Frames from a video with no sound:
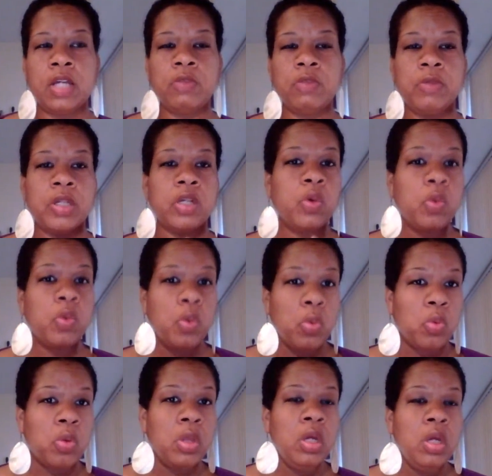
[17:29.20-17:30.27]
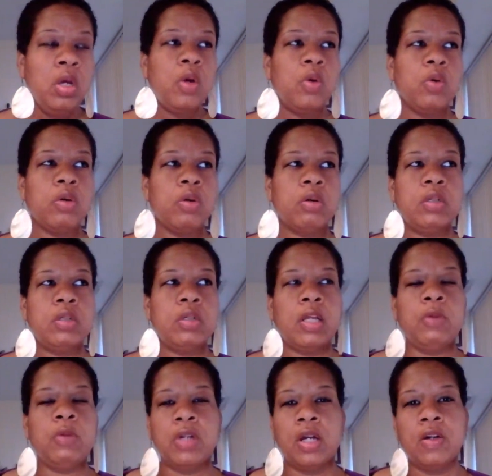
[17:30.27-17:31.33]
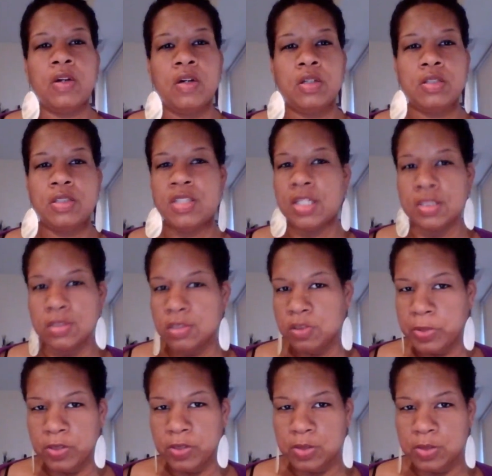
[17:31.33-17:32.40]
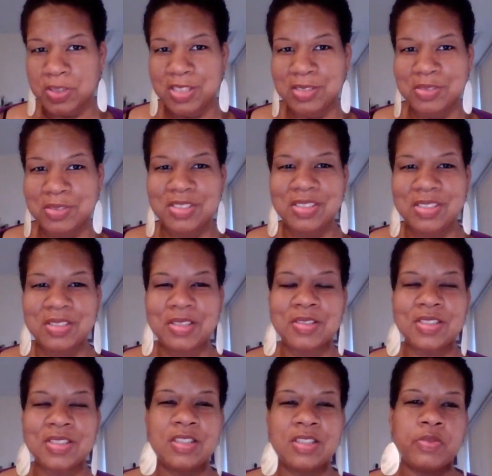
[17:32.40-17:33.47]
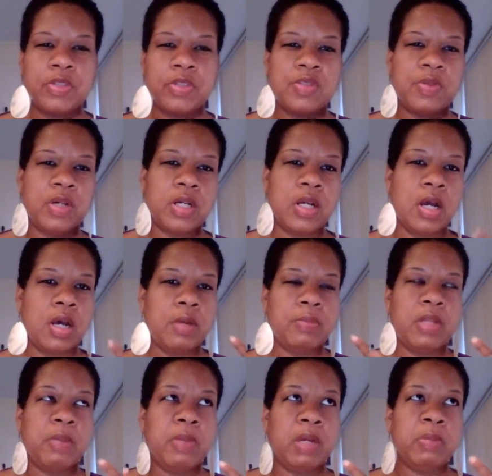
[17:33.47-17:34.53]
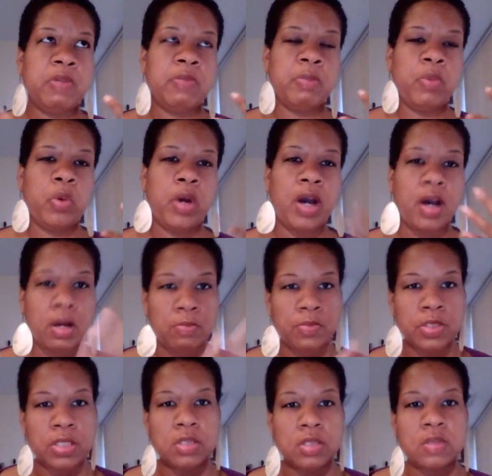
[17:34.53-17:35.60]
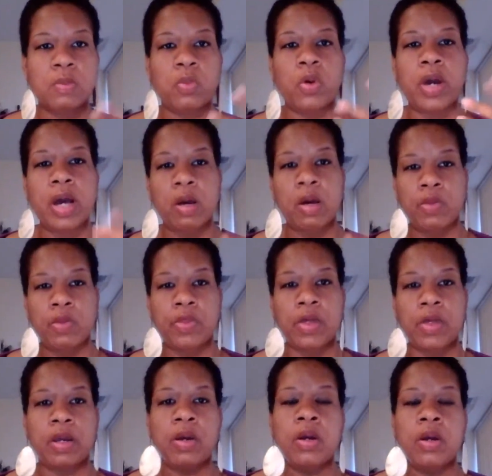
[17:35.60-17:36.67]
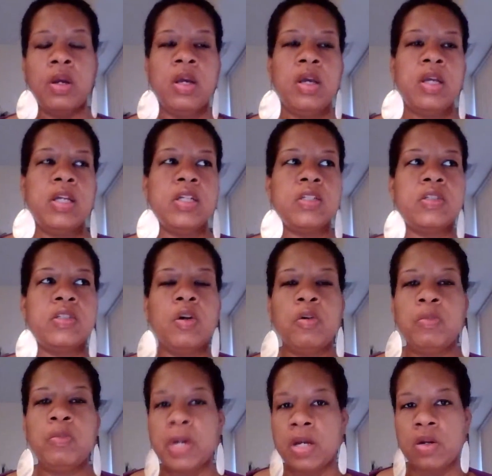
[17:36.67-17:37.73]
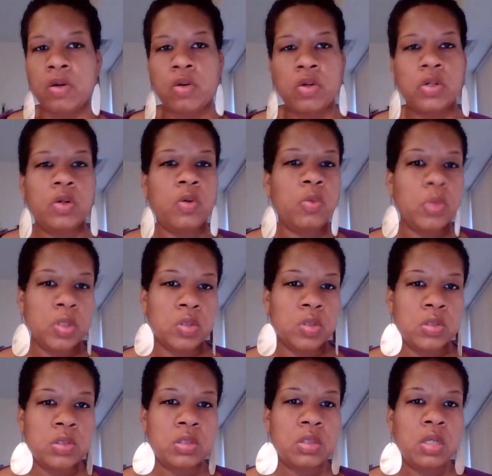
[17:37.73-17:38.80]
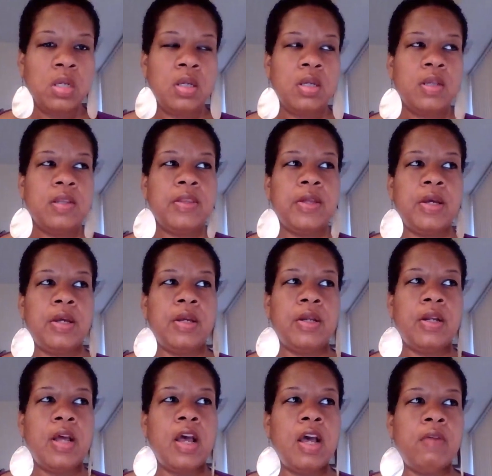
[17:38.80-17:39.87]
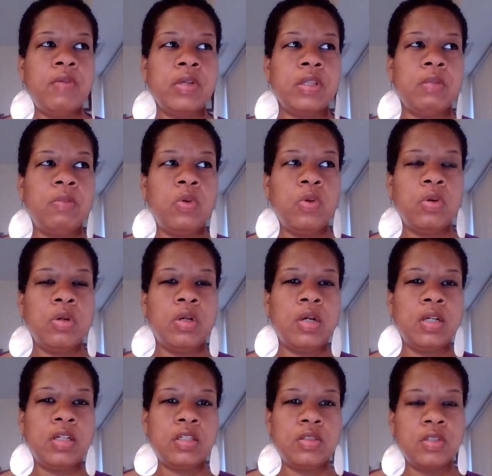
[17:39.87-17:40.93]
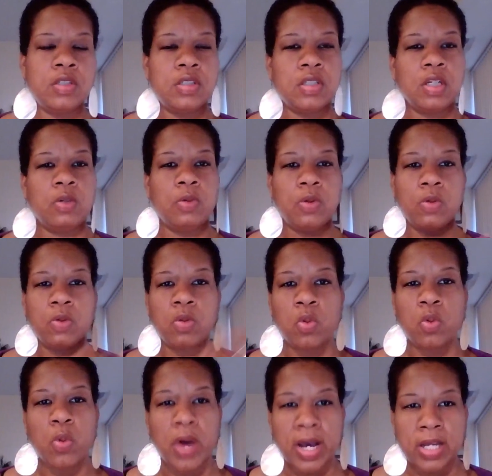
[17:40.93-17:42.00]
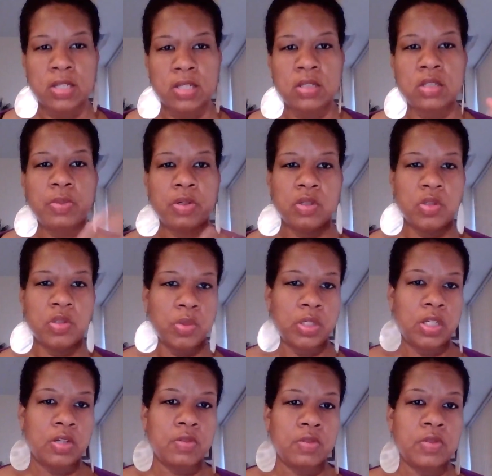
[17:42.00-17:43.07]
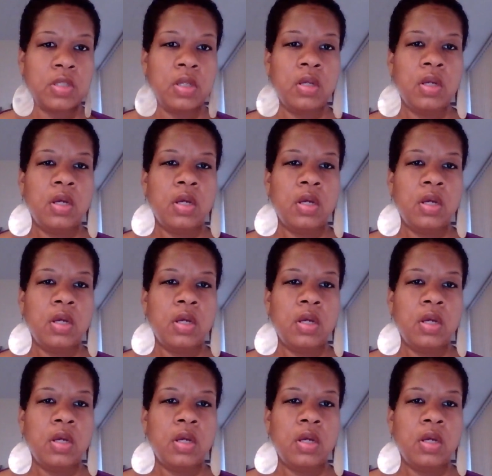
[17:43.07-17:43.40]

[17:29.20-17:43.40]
like really cool, or like what I call the sexy spiritual gifts, you know, the stuff that's very that might be more obvious or more out there, is no better or no worse than having the more, I guess you could say, quote unquote, quiet spiritual gifts,